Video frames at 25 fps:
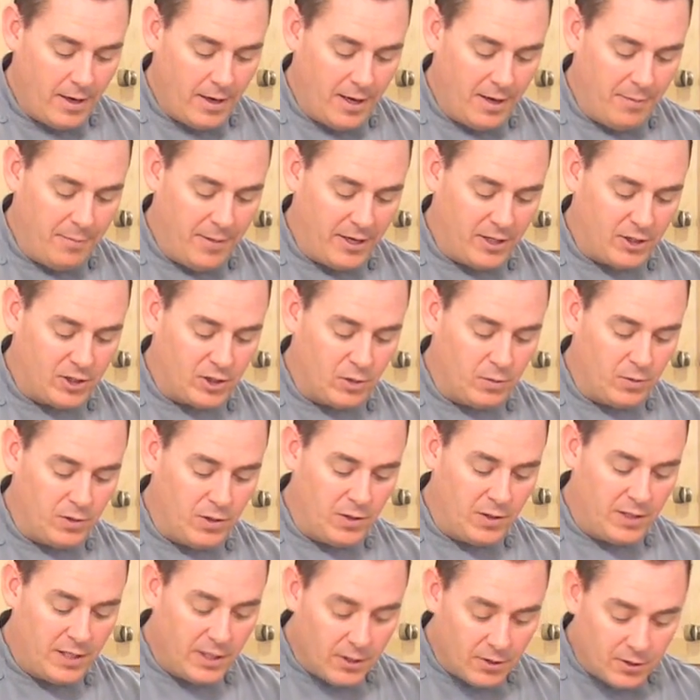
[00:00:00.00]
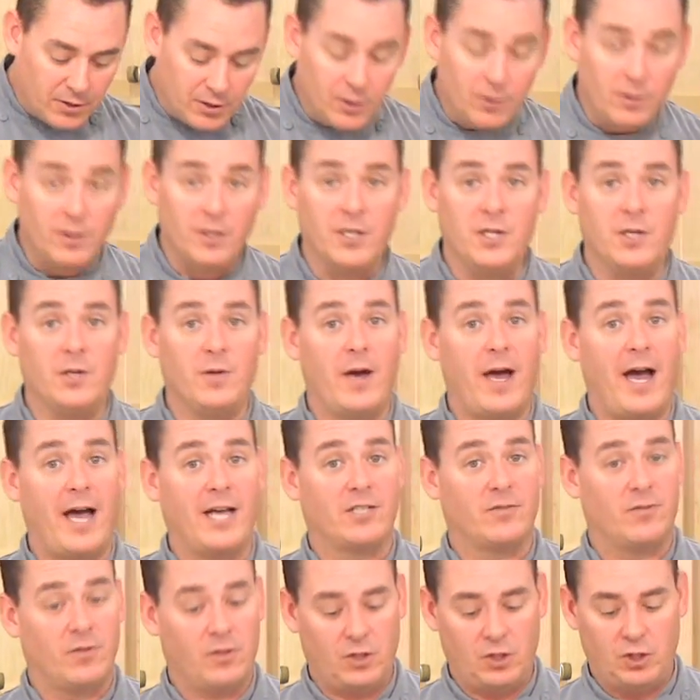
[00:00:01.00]
And make sure when you get your tuna, you
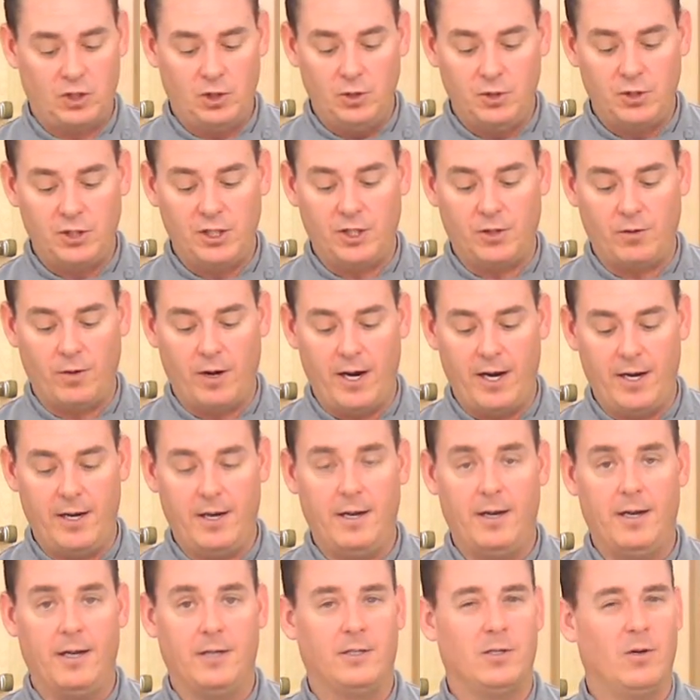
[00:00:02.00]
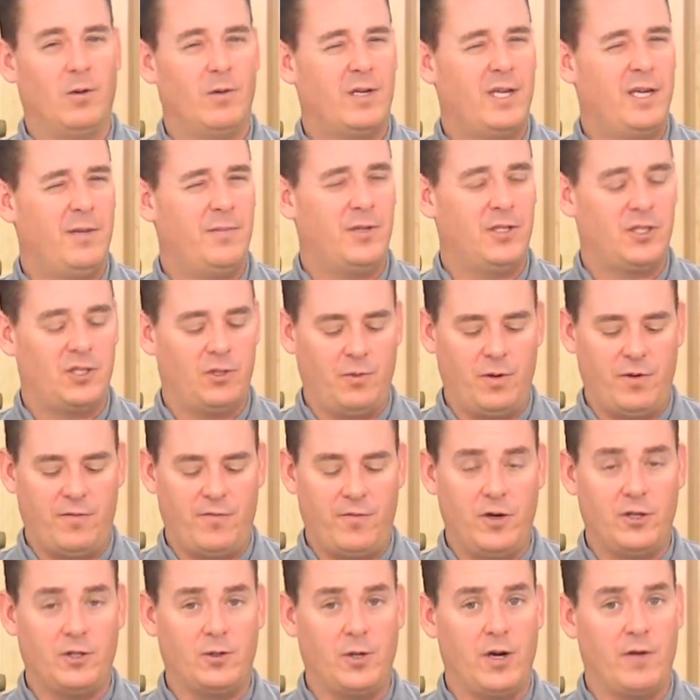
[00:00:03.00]
ask for the sushi grade, and don't keep this in the
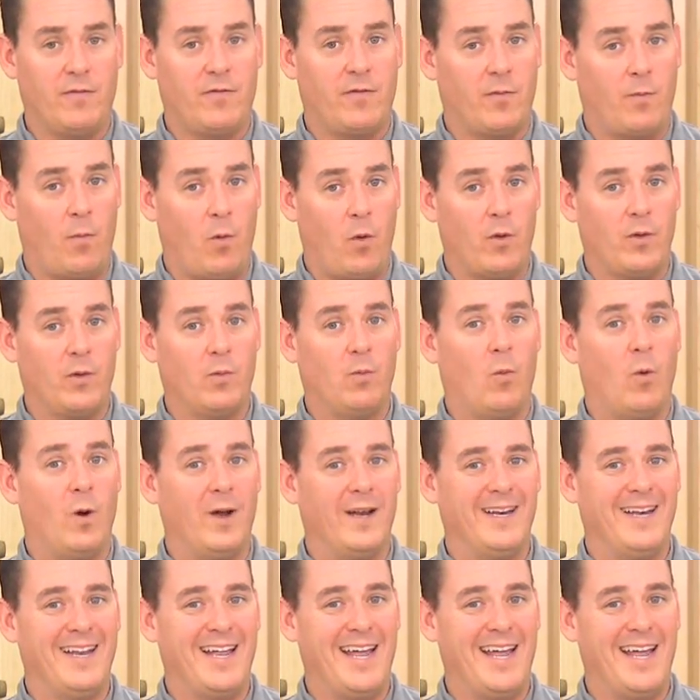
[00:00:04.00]
refrigerator for more than one